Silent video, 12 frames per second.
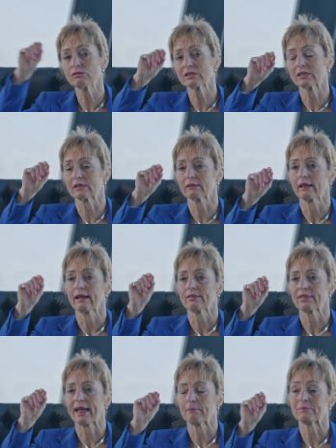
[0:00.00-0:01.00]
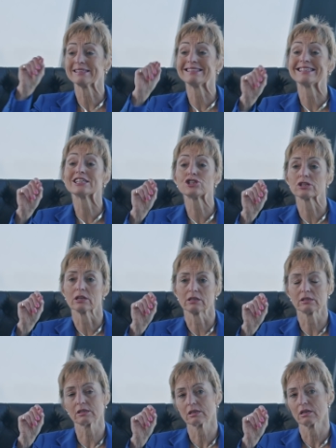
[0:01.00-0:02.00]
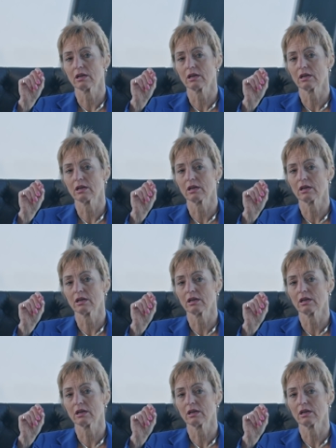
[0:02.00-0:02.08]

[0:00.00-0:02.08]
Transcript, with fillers: using their position